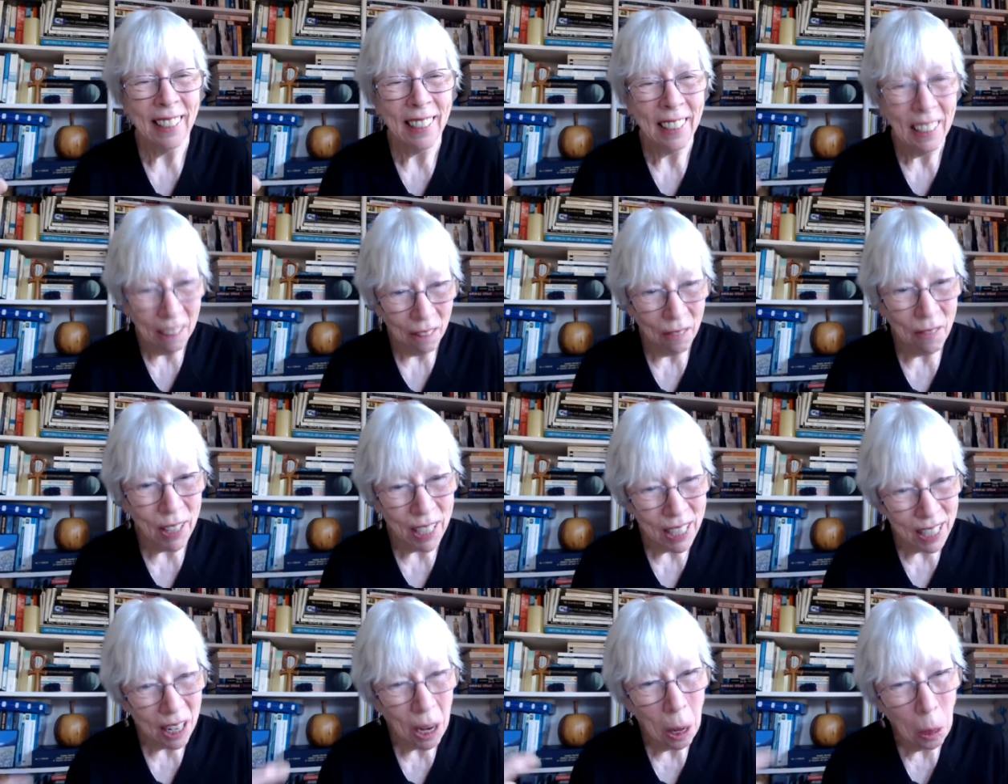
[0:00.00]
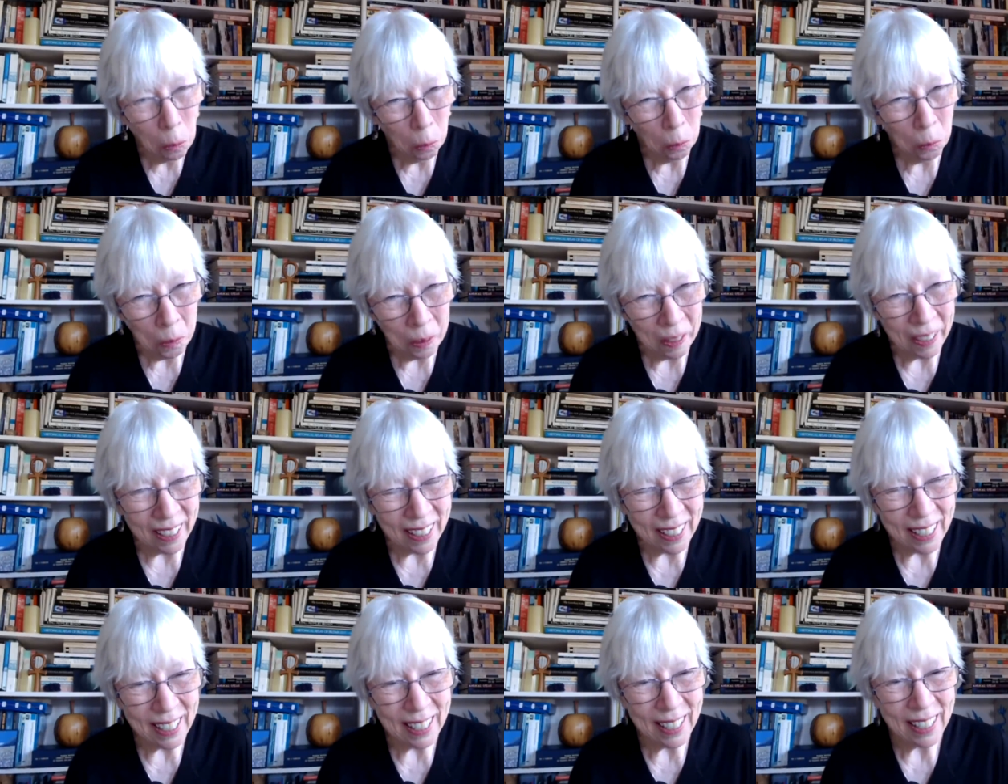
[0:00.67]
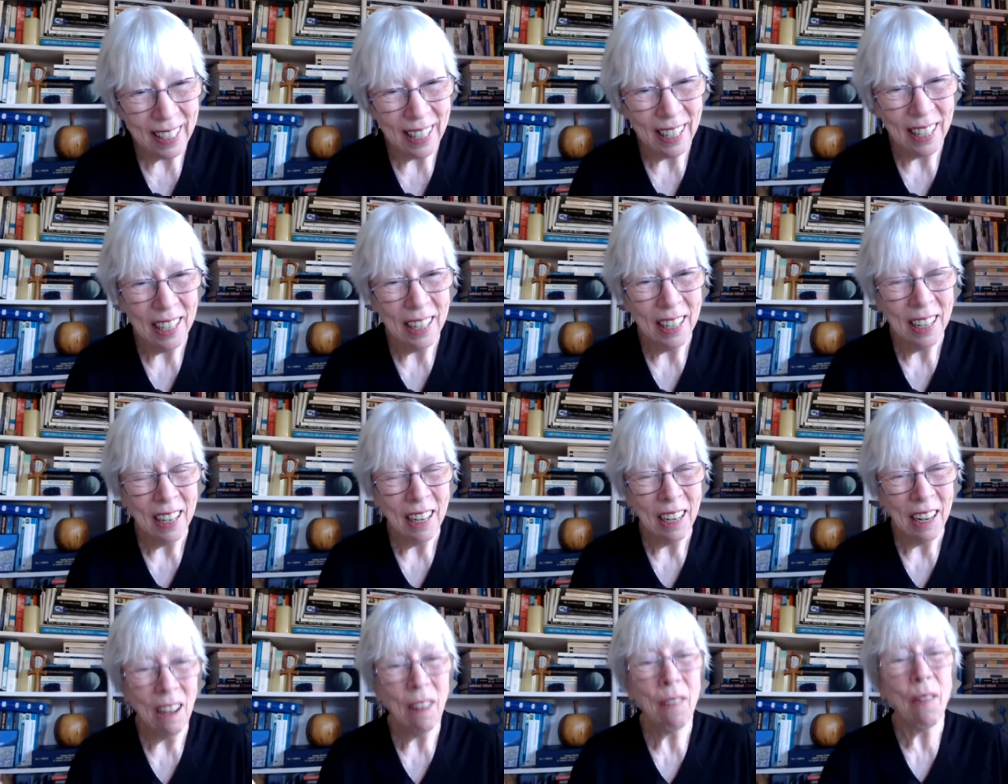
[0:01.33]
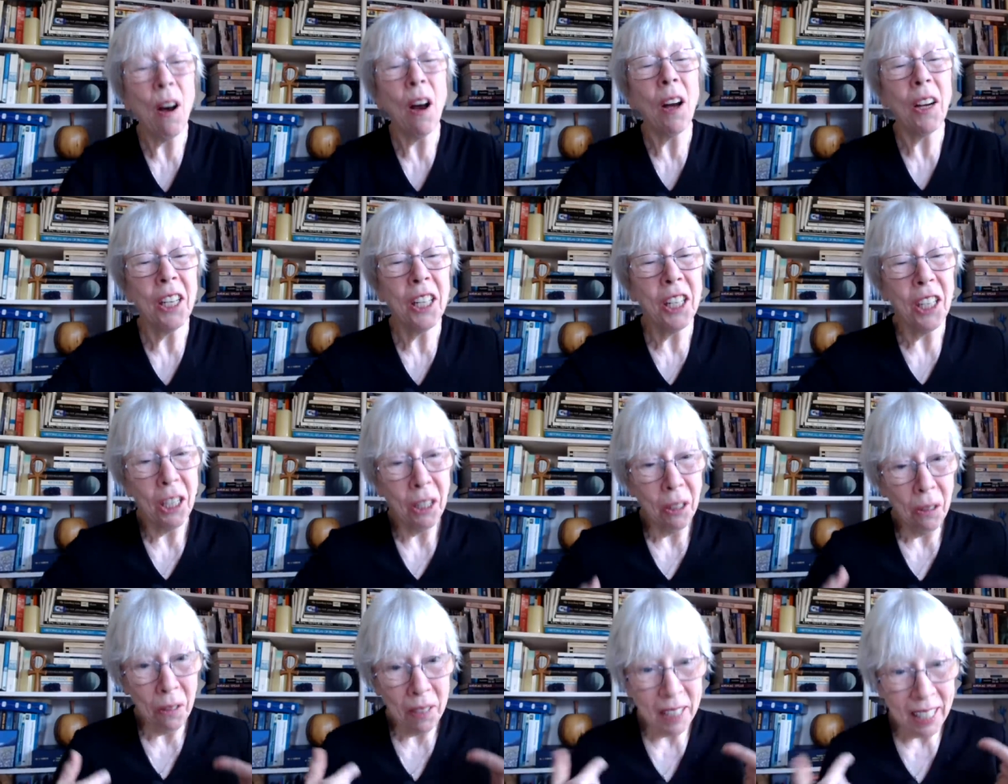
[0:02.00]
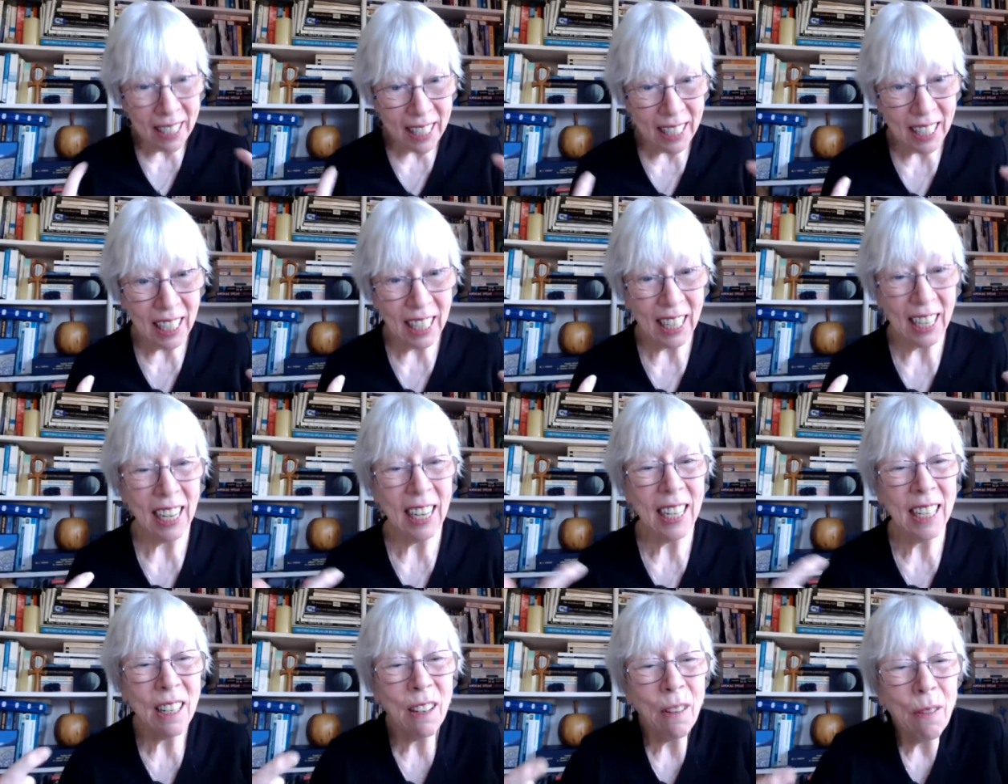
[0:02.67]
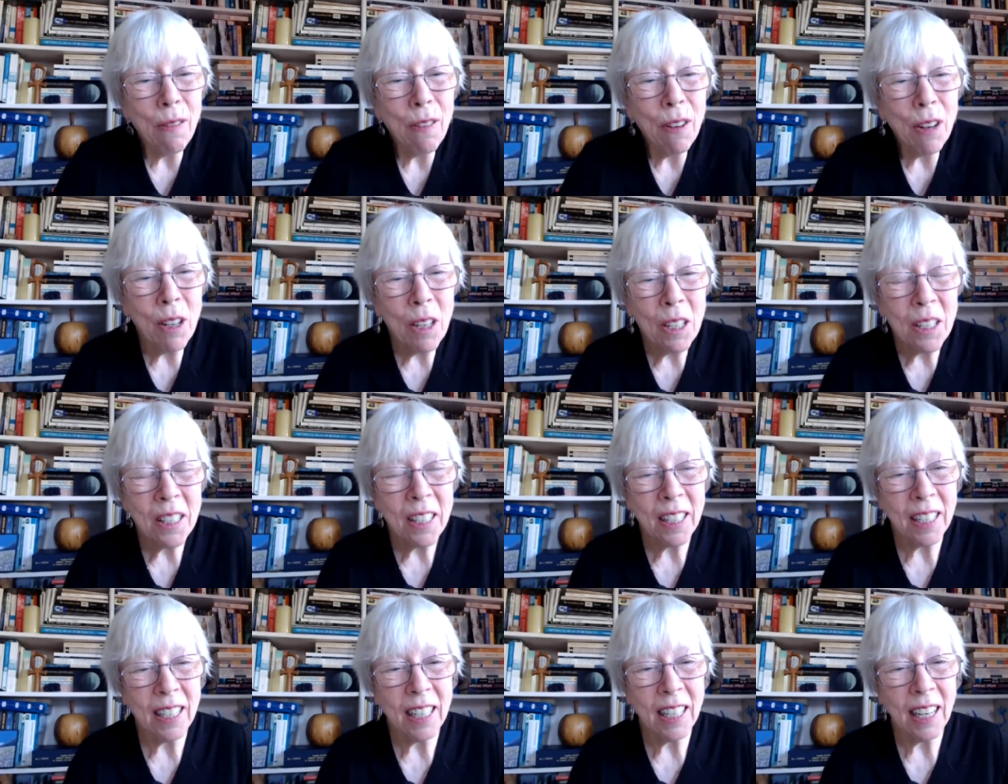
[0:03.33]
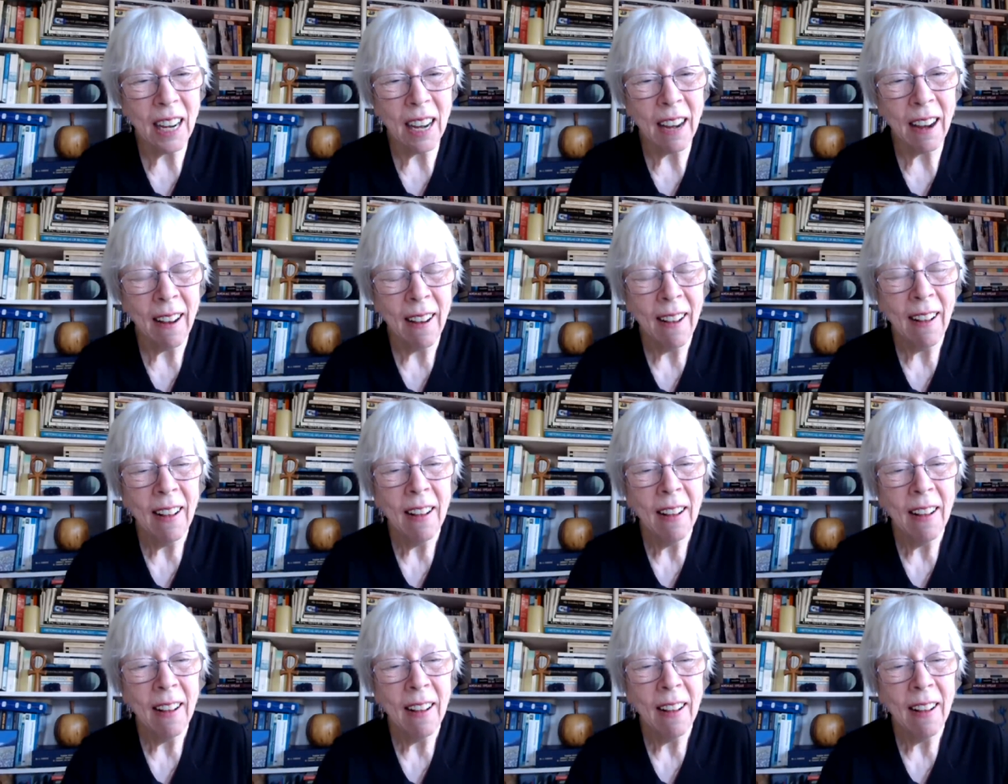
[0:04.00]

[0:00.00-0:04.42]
of this wholeness, of our unity in diversity,